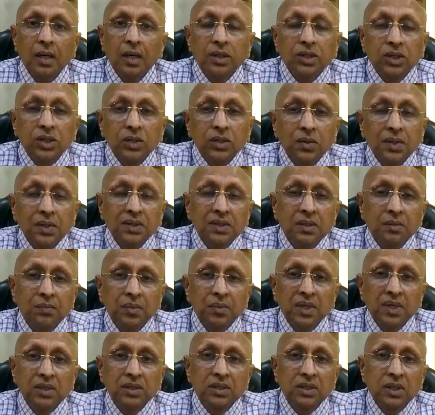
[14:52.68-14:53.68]
She was the
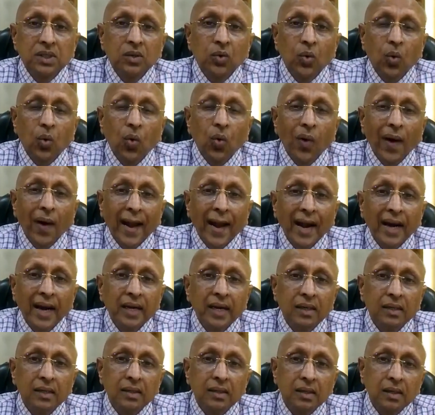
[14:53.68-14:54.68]
person who
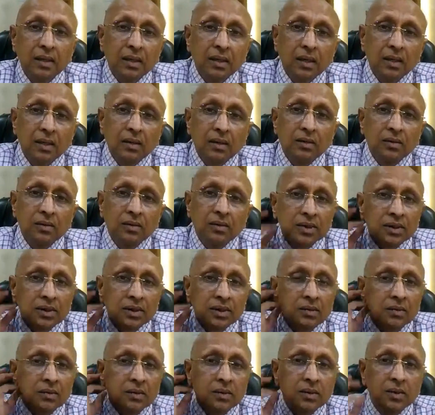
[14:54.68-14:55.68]
had a
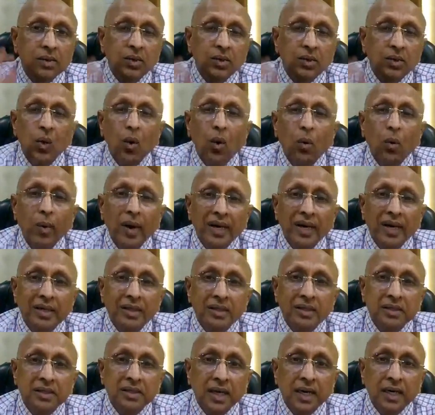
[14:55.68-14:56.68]
tumor
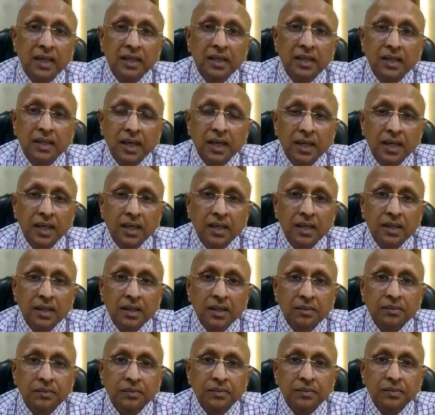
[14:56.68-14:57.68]
inside the
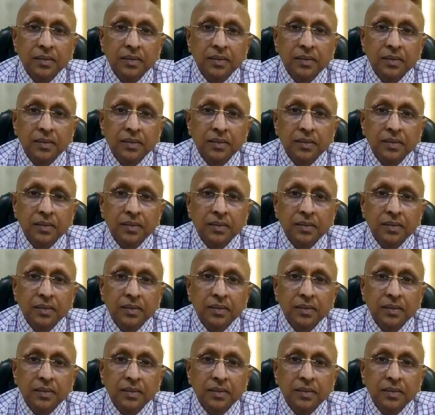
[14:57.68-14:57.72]
ear.